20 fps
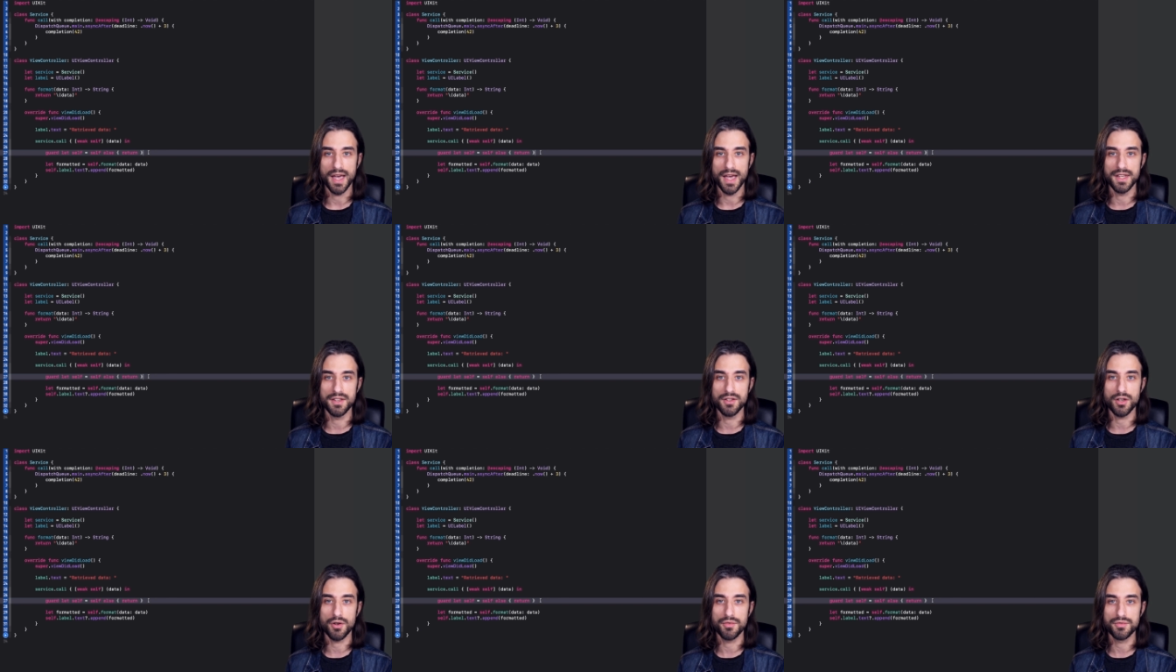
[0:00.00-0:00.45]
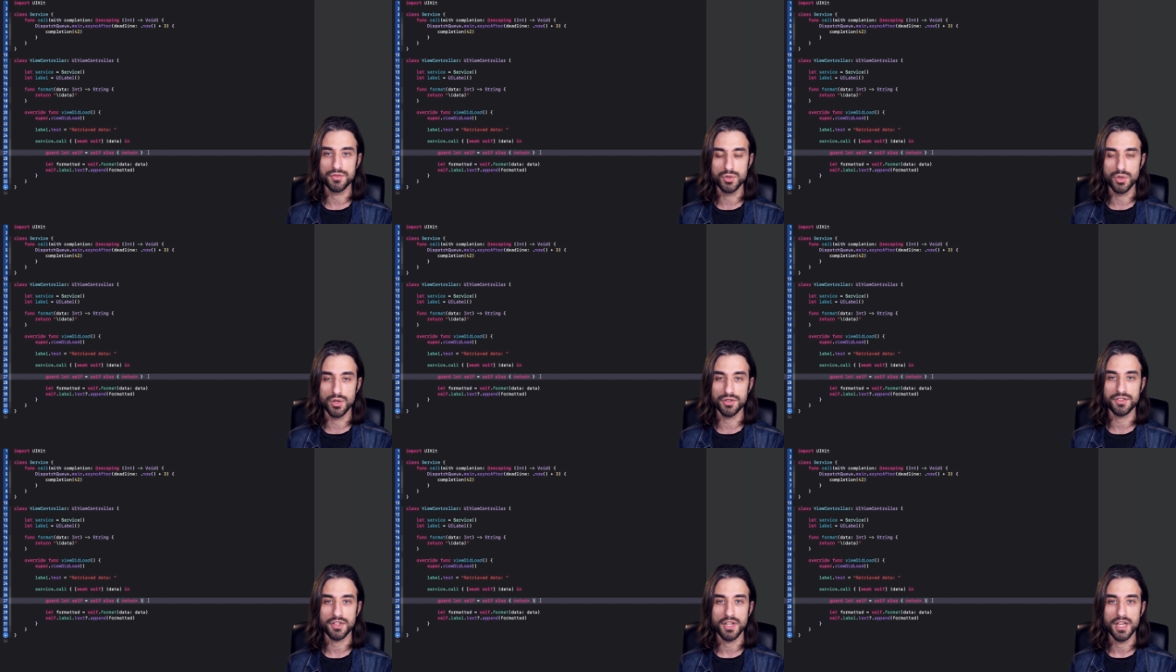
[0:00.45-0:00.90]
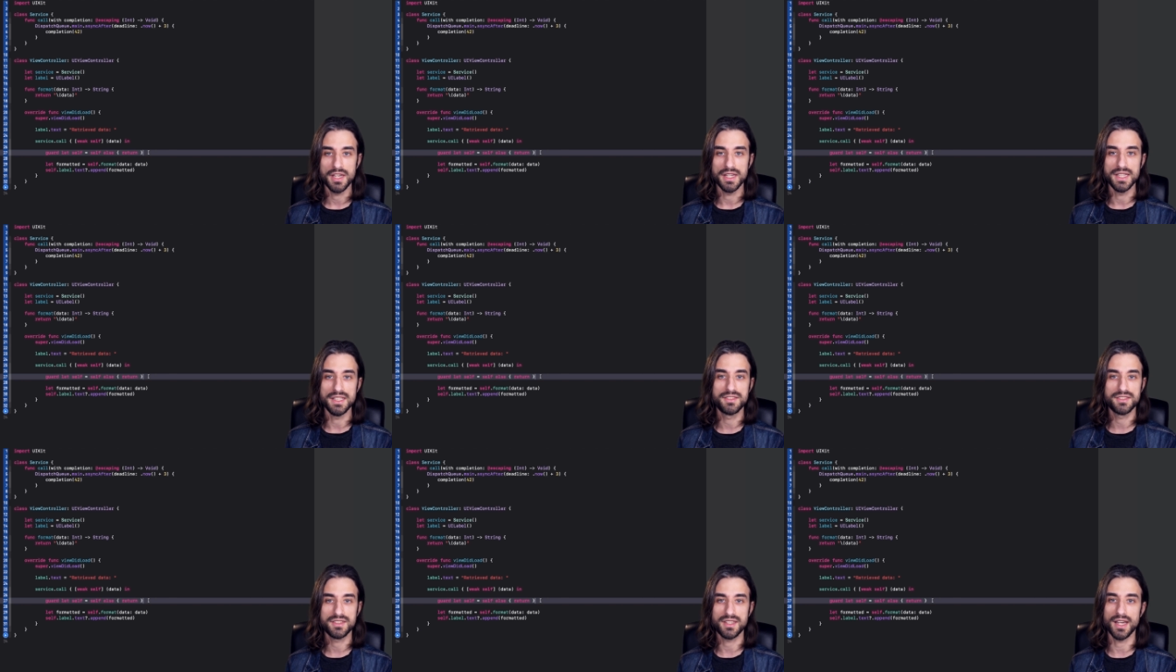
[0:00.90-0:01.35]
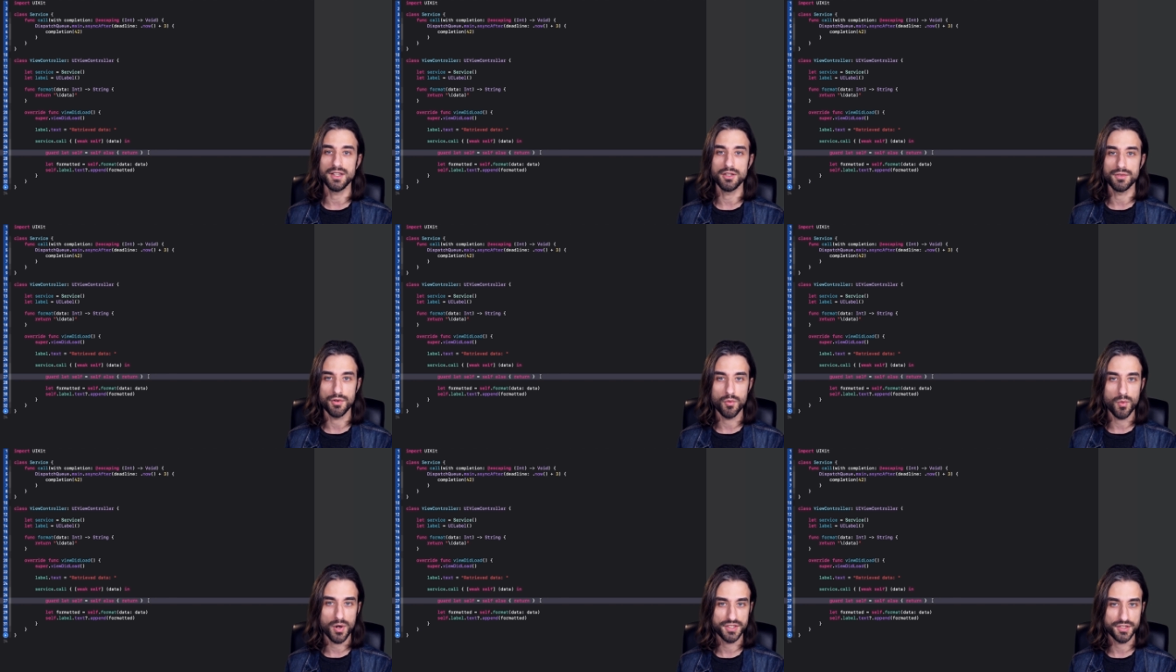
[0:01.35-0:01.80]
And of course, it's kind
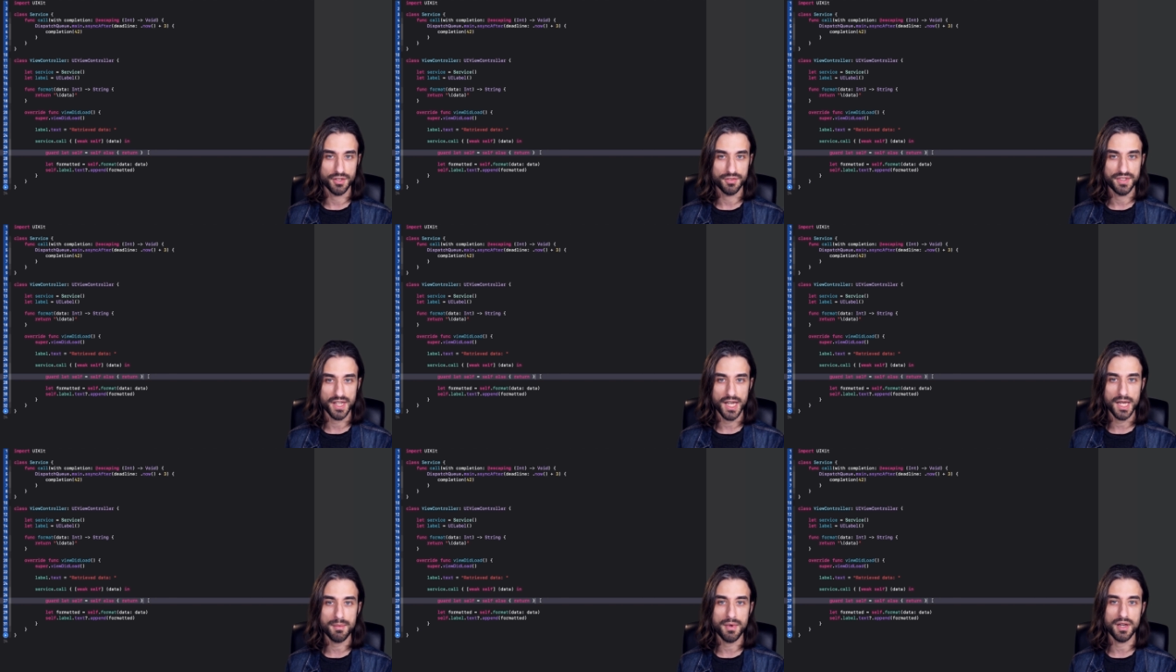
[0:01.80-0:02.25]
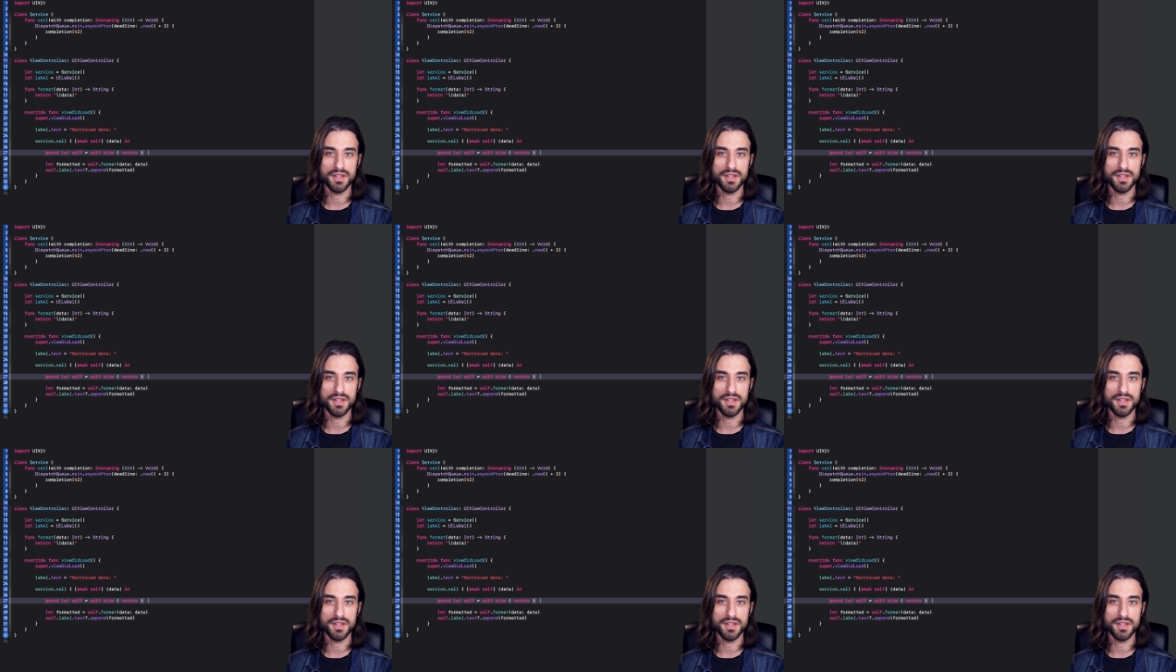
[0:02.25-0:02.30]
of a waste of time.